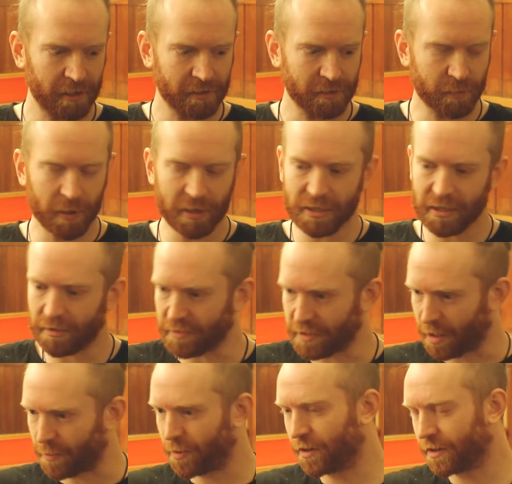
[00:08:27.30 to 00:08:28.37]
especially those
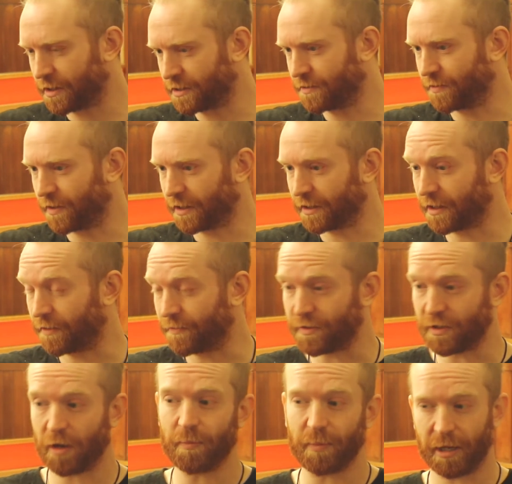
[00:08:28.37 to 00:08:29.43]
like pockets of like kind of
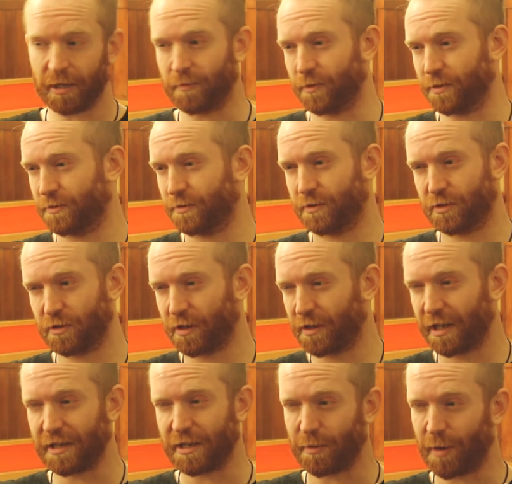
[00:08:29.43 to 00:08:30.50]
Dublin, so
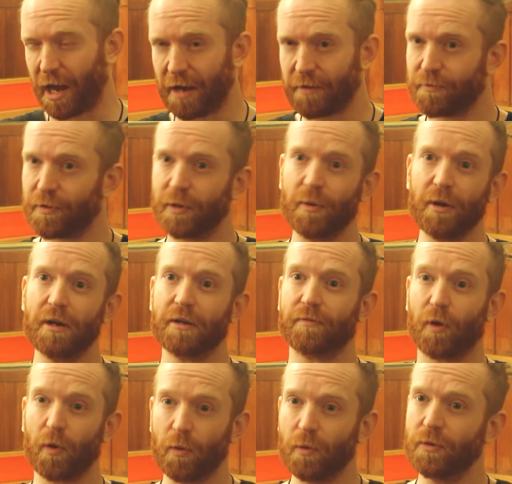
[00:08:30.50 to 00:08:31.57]
they knew every word of
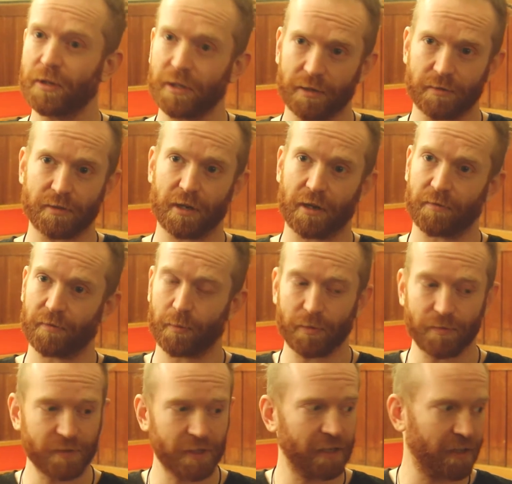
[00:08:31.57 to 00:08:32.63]
all the new stuff. And
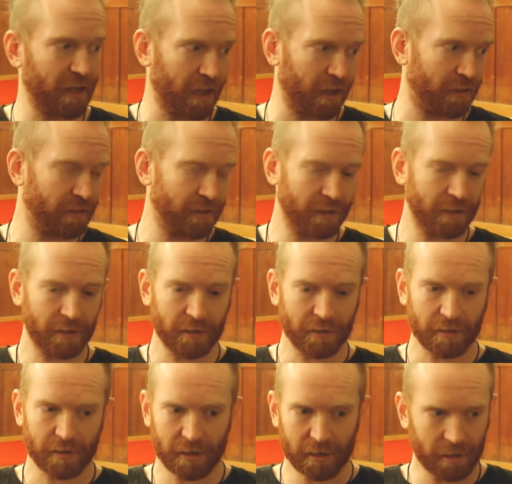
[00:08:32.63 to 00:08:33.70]
we've seen that
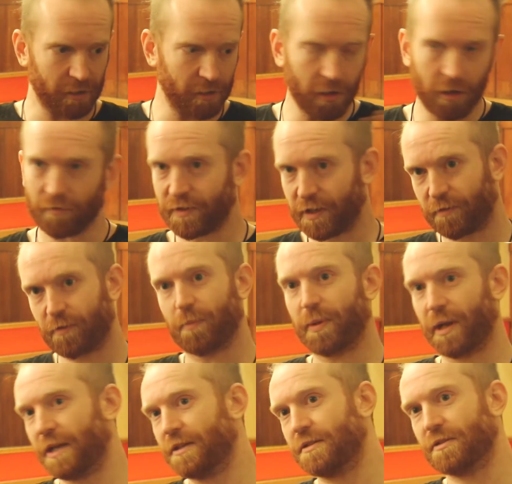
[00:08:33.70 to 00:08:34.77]
at a lot of different
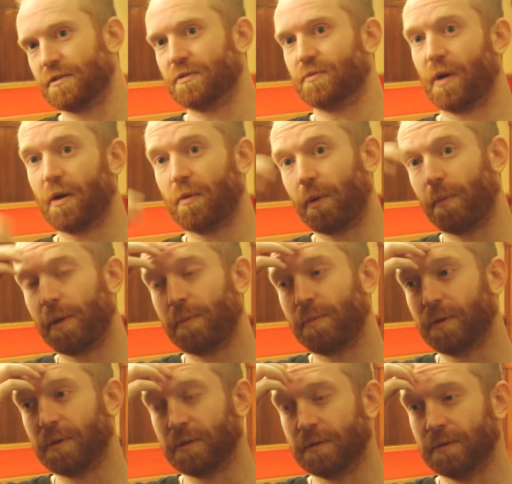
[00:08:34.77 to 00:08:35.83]
places as well, where
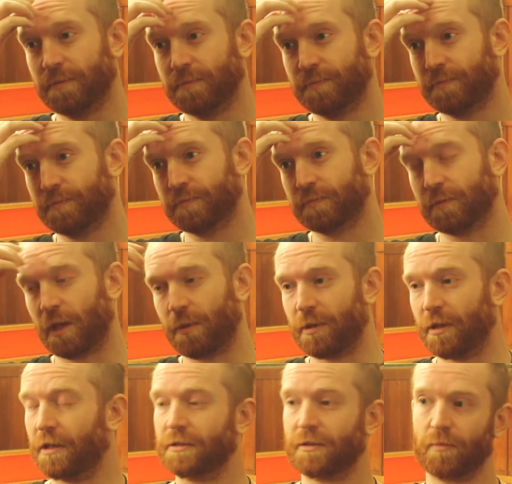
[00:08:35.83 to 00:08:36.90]
people,
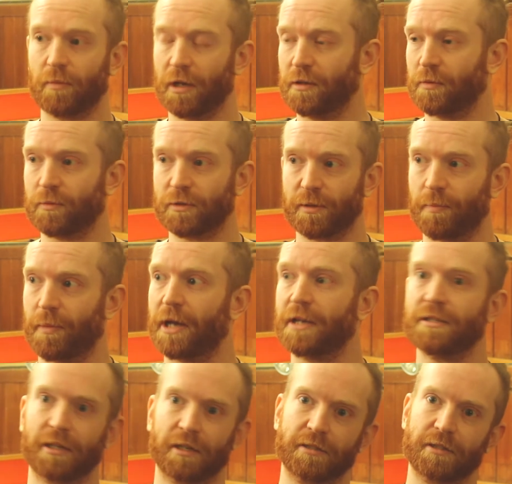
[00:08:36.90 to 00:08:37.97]
London was
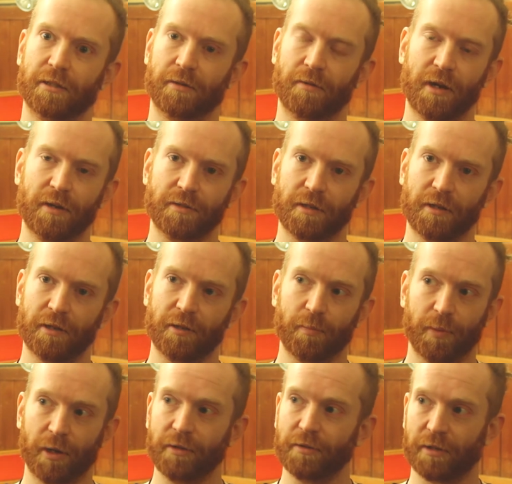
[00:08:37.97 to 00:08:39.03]
amazing actually. The crowds in London
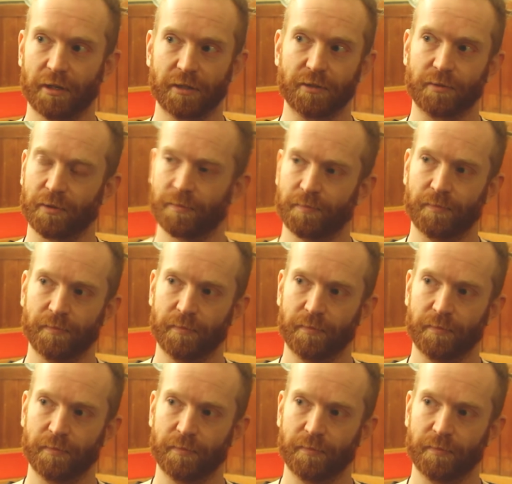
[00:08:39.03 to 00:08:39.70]
both nights were